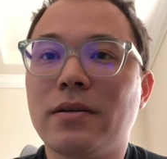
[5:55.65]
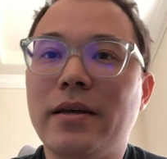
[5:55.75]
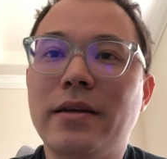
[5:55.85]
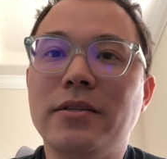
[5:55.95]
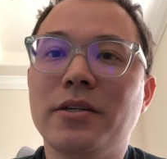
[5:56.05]

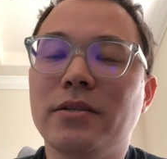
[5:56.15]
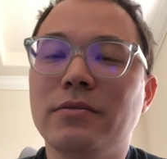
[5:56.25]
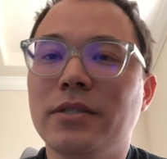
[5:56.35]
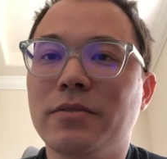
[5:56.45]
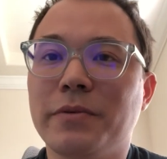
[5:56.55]
And you could
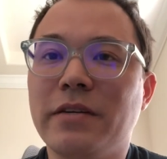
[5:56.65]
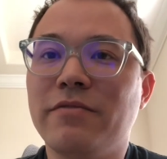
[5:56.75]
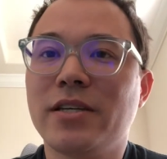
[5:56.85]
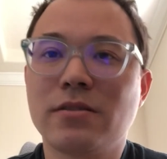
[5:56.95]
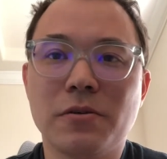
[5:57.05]
just
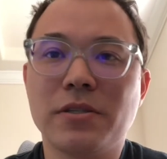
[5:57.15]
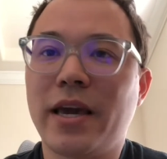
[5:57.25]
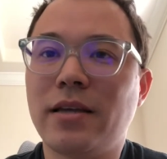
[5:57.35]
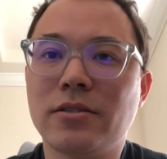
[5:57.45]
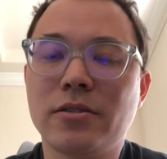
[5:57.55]
reinvest those
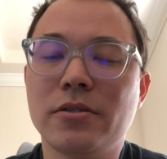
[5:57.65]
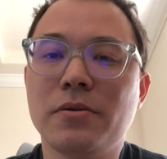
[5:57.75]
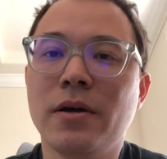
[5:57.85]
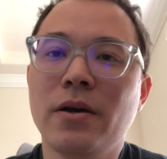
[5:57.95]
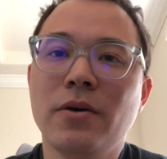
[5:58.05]
gains too,
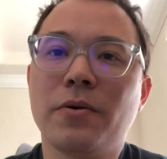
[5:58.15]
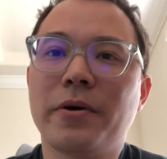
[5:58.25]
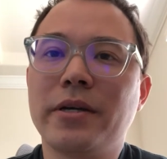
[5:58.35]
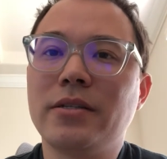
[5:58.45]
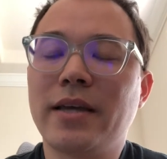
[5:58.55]
or
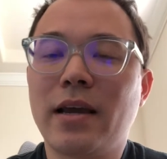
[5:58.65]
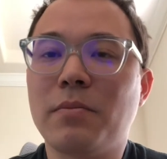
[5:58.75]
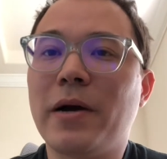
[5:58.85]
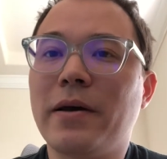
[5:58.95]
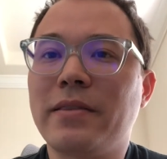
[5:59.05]
you could take them
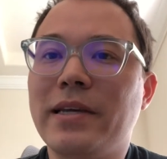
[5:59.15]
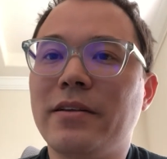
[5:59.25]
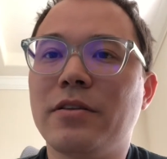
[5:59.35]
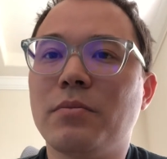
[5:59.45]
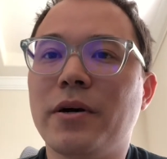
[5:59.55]
out at the end
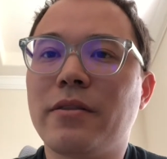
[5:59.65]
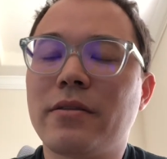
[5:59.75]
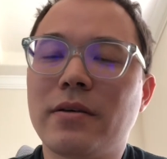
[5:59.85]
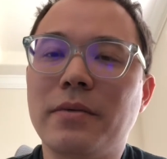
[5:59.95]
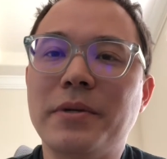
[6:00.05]
of the month.
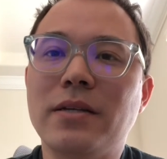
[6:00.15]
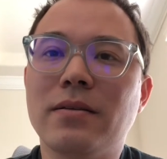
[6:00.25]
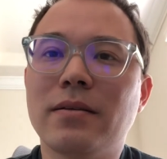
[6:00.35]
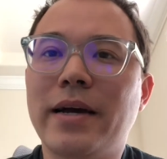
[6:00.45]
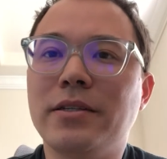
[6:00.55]
I mean,
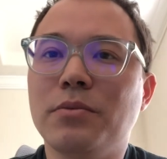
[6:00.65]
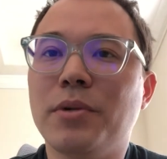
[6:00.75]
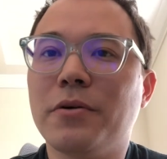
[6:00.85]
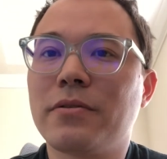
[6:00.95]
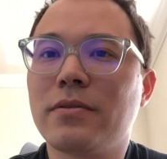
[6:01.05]
I do
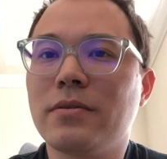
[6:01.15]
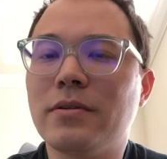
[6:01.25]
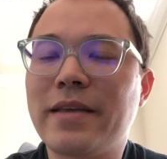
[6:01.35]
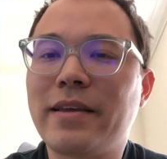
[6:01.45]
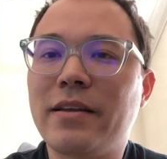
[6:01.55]
both. You know,
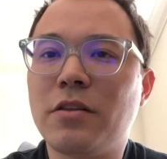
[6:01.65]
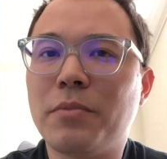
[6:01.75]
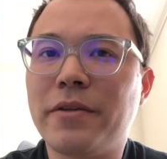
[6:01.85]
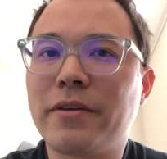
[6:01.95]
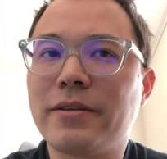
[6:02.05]
at the end of the
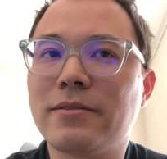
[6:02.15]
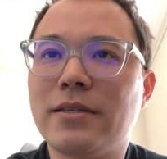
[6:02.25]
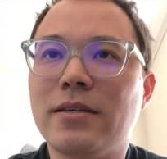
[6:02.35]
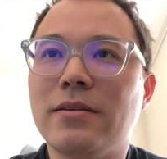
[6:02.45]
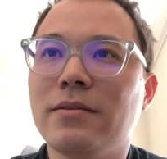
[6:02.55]
month, I
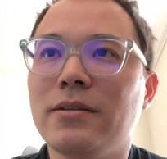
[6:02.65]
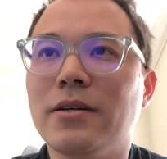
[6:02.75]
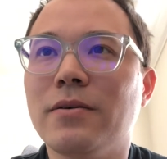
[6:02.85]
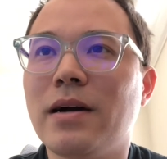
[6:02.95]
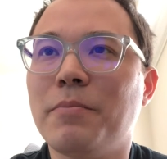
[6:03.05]
see, you
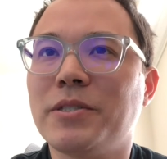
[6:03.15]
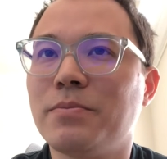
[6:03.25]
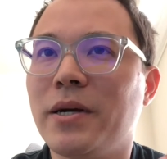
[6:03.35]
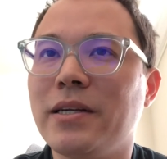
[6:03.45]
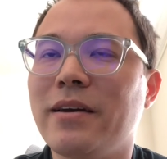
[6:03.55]
know, much
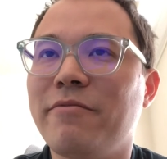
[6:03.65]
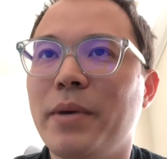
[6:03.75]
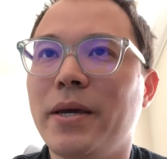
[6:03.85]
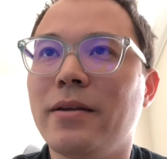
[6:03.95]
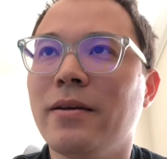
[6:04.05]
money I've
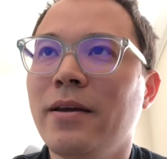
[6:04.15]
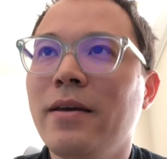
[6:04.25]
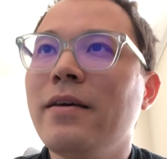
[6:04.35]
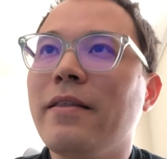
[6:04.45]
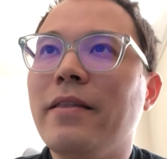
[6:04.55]
made,
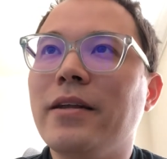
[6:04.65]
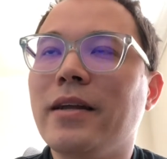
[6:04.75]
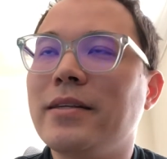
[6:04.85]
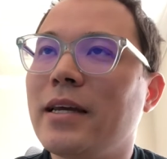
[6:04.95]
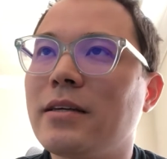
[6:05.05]
and then
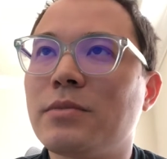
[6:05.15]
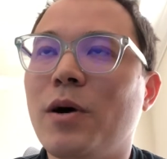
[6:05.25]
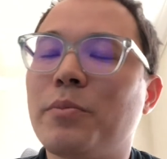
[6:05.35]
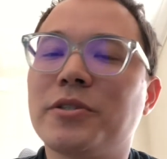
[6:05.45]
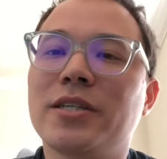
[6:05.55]
I take a
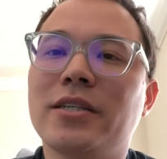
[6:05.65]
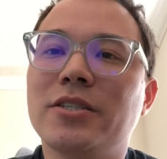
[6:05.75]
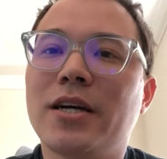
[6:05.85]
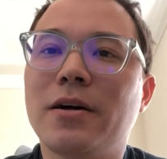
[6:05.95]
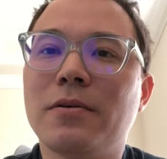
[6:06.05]
small
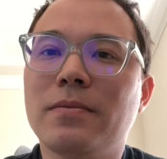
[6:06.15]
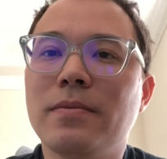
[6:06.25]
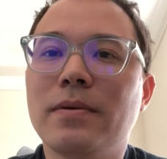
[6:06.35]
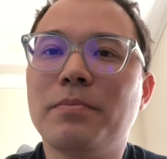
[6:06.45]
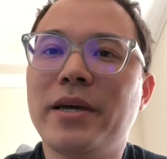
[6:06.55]
percentage out,
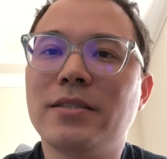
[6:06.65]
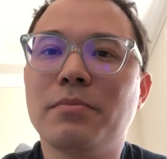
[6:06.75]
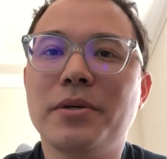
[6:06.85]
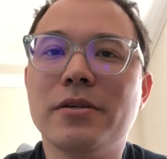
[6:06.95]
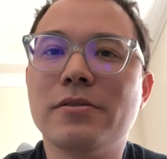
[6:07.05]
pay some
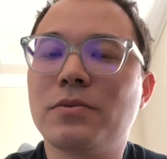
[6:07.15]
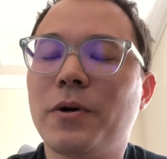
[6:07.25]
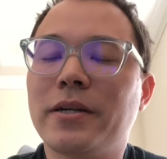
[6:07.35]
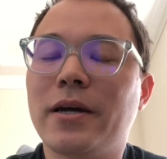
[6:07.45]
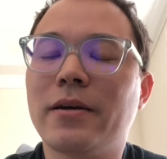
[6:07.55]
bills,
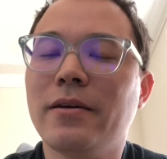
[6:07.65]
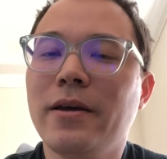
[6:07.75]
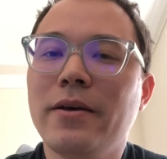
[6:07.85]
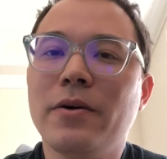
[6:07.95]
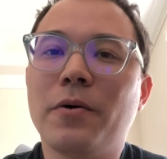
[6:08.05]
whatnot.
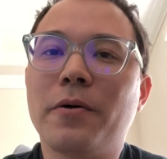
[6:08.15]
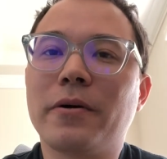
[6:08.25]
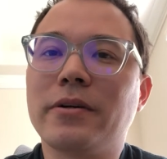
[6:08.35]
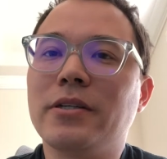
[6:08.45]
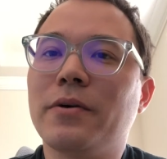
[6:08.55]

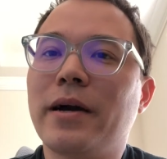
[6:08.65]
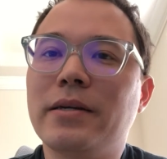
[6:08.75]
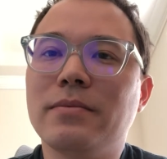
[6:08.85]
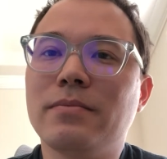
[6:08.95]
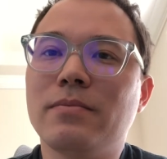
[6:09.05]
Or, you know, I
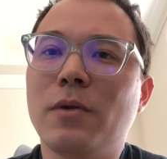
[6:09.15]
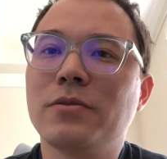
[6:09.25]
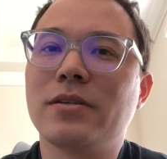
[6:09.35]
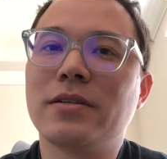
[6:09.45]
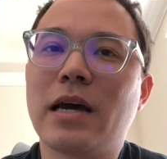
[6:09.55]

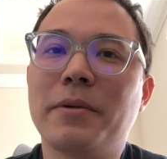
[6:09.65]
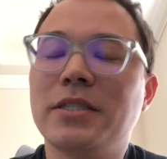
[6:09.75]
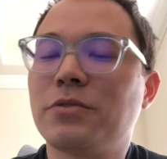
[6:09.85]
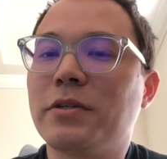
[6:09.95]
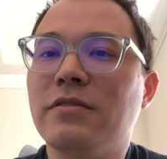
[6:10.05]
most of the time I
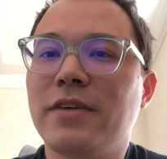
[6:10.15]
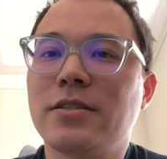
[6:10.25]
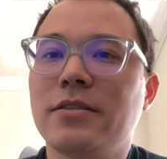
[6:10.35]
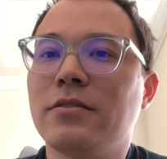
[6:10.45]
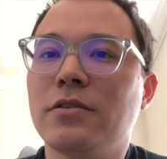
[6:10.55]
just
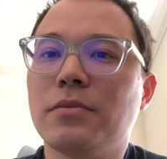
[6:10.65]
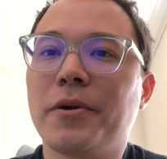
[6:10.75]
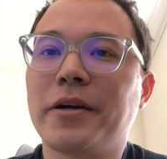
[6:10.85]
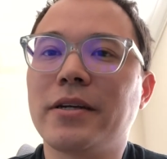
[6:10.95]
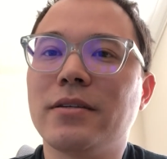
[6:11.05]
reinvest it into the
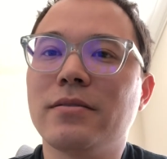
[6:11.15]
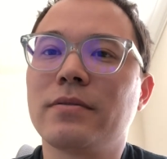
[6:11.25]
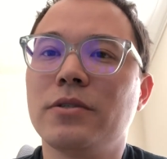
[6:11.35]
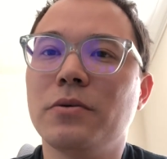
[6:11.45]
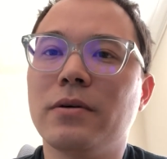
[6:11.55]
market,
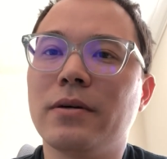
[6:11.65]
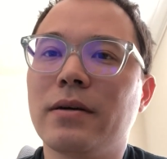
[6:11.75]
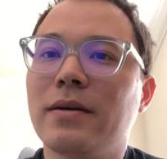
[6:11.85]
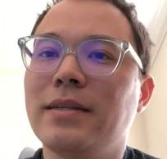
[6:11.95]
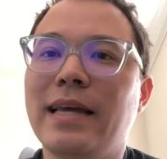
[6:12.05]
do
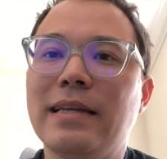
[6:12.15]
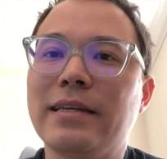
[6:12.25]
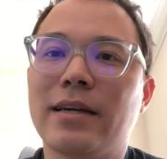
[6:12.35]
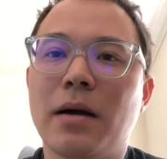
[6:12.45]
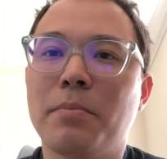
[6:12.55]
a, a daily
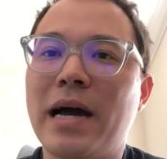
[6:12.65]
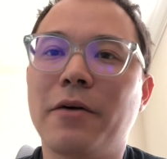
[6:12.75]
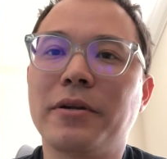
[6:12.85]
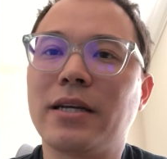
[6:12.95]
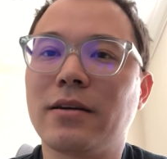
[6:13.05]

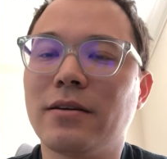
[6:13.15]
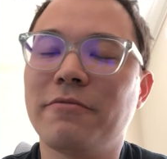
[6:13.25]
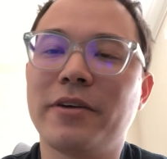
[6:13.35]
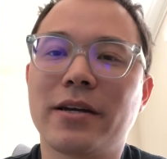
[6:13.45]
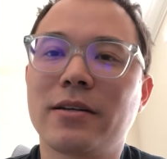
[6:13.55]
compounding
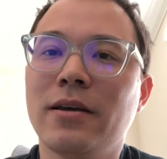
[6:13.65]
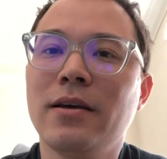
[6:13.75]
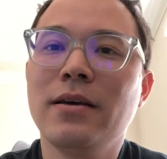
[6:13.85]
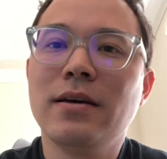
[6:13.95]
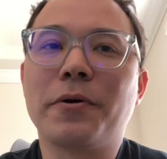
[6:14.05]
effect,
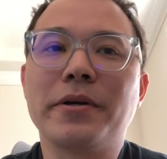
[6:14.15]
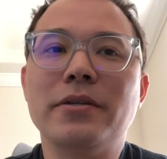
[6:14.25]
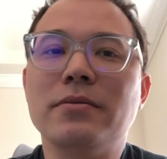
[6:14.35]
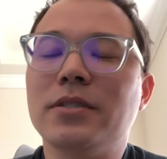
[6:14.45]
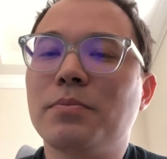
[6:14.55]
or
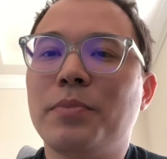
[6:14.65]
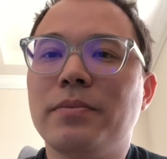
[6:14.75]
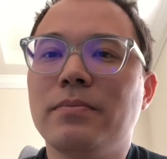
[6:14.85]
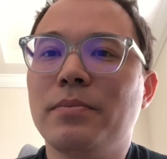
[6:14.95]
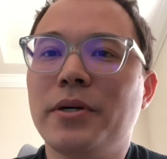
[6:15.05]
you just put,
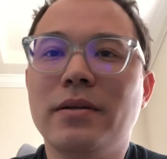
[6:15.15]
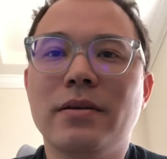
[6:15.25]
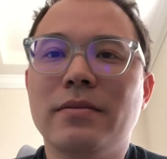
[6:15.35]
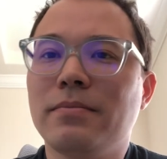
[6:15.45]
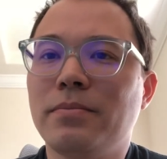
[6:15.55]
put
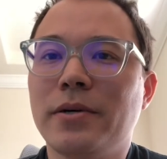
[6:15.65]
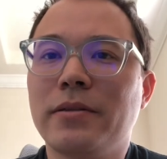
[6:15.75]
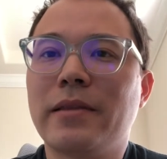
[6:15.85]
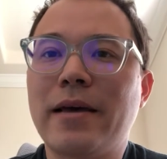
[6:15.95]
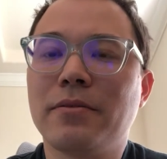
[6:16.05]

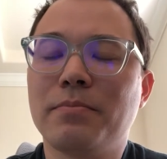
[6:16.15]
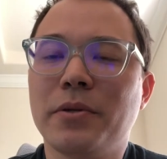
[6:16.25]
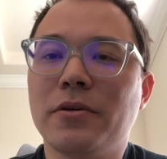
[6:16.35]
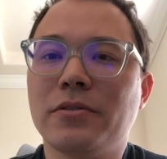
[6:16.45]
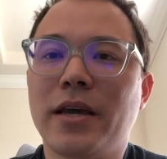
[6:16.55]
put that
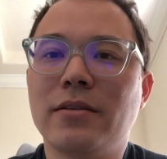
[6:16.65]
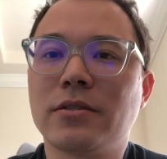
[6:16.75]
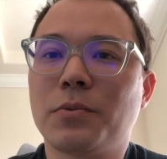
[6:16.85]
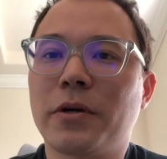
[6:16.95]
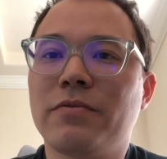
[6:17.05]
put those gains
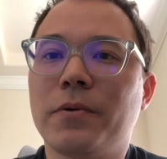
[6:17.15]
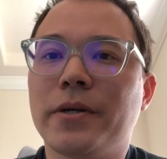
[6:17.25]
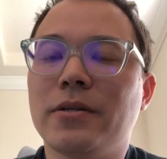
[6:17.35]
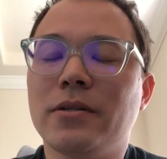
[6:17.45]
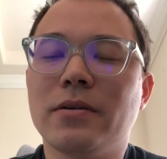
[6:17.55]
to work for
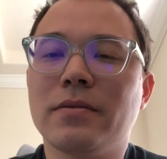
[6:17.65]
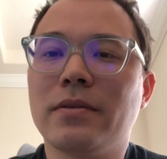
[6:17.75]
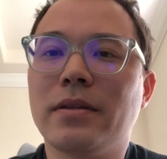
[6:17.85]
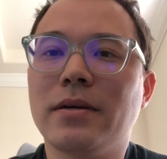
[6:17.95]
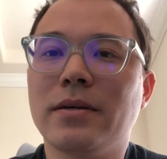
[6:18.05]
you, you know,
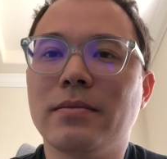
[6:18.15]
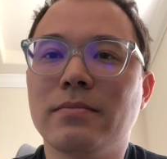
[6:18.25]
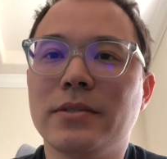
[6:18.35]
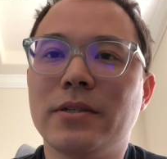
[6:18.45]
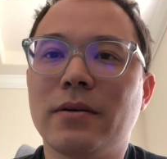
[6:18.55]
the
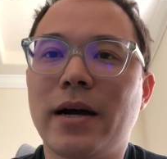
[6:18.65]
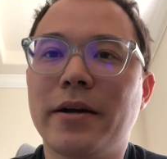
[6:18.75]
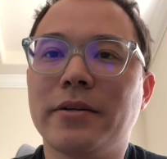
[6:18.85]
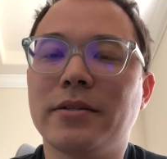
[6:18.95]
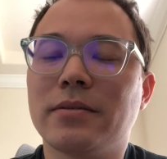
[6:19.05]
you know,
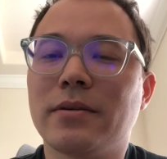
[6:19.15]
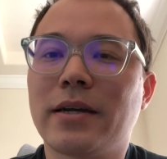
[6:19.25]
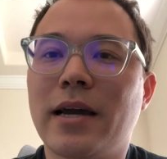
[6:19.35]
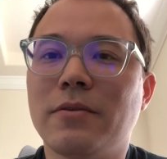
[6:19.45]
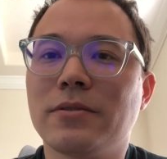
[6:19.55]
higher your
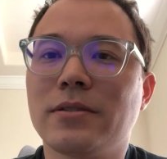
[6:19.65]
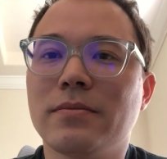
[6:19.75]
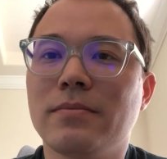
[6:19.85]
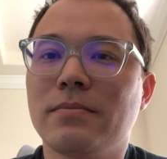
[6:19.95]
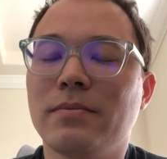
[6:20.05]
accounts
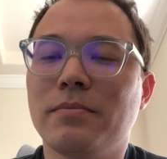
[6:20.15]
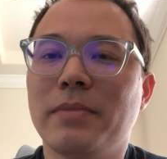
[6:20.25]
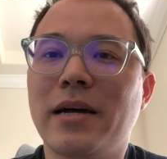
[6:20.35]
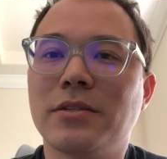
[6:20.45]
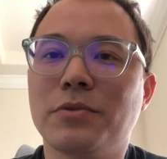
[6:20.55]

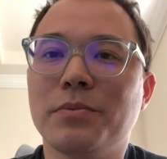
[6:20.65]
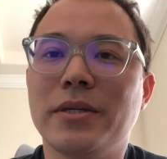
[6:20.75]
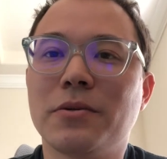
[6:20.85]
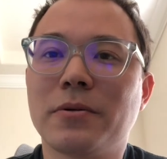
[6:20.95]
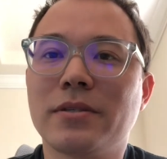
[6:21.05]
balance will be
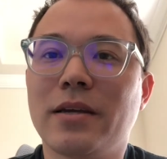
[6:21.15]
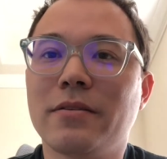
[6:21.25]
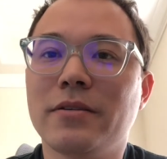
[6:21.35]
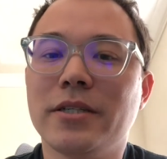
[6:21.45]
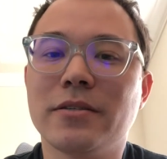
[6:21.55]
towards the end of
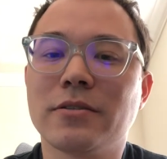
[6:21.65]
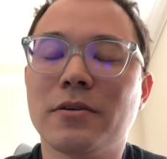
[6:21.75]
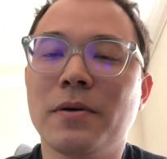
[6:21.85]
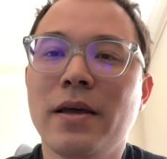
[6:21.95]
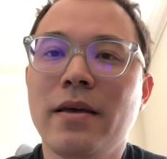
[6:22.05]
the year. So
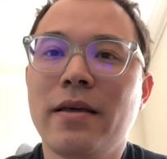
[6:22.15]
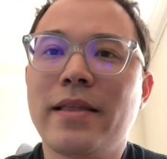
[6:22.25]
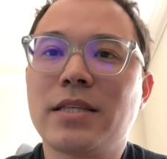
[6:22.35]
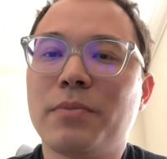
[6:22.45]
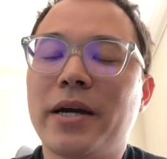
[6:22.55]

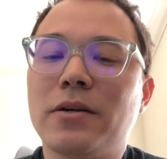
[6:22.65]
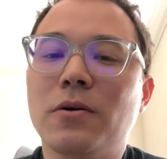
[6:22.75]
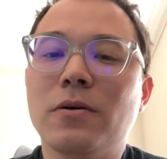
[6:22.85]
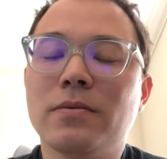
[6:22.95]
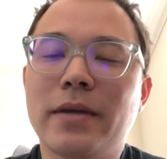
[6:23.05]
that's my
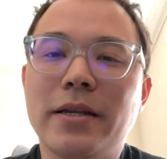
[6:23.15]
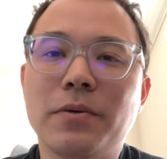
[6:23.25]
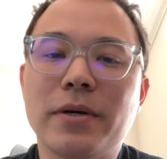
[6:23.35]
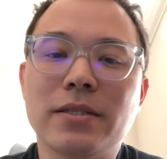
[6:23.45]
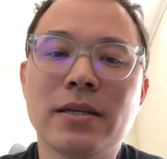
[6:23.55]
goal
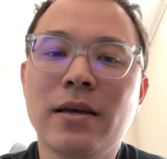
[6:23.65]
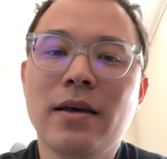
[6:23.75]
anyways.